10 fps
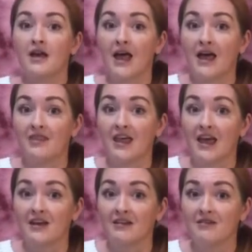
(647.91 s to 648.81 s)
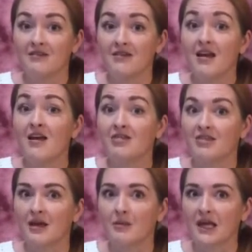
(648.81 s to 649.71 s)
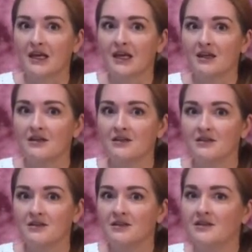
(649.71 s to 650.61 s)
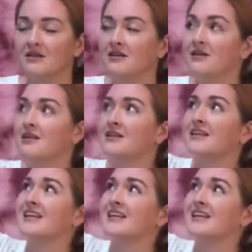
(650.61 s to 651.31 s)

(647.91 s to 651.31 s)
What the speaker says: And then they made it. The